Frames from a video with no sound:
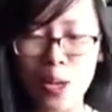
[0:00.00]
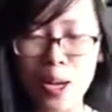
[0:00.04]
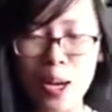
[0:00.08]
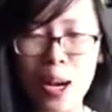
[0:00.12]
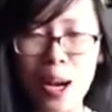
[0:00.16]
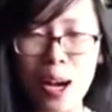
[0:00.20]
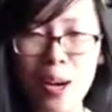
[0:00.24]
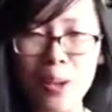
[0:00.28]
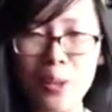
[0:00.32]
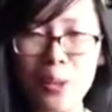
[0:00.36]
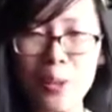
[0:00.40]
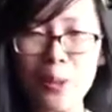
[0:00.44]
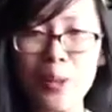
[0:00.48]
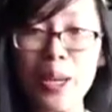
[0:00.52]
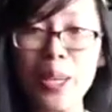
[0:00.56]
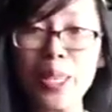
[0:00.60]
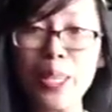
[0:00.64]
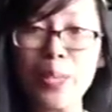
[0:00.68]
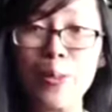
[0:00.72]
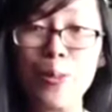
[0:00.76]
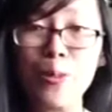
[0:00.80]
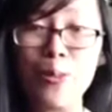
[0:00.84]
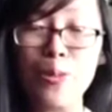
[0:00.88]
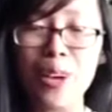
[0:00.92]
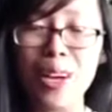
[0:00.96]
How do I
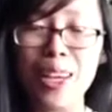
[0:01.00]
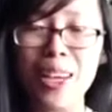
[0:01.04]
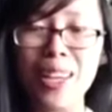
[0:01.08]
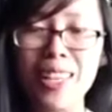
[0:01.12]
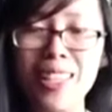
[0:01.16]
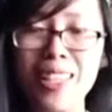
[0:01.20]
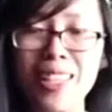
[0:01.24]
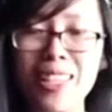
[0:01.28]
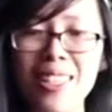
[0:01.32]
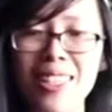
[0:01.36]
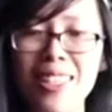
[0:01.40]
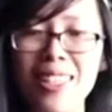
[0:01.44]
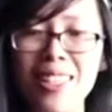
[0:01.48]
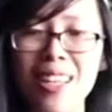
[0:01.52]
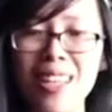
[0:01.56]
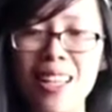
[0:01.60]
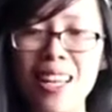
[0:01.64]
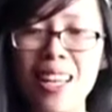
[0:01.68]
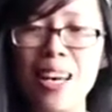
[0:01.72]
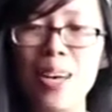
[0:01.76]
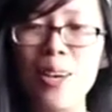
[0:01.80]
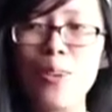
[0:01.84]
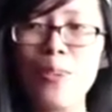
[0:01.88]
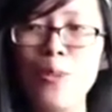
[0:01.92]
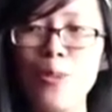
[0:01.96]
define a
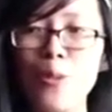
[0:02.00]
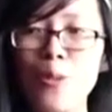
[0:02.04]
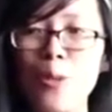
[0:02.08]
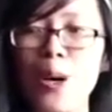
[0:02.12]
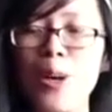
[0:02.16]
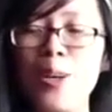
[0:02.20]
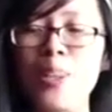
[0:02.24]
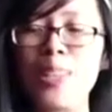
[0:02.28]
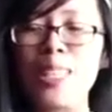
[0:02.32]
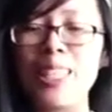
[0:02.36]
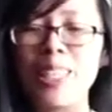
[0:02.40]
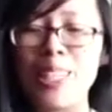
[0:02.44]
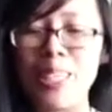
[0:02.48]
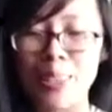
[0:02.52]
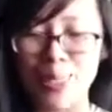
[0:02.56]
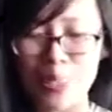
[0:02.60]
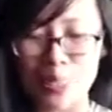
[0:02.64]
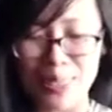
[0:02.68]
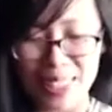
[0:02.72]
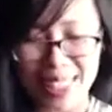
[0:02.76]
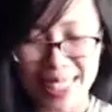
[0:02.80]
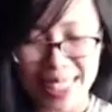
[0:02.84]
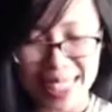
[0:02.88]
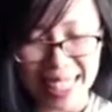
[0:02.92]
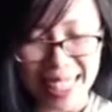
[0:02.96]
life well
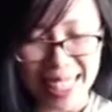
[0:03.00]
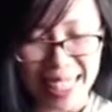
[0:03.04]
lived?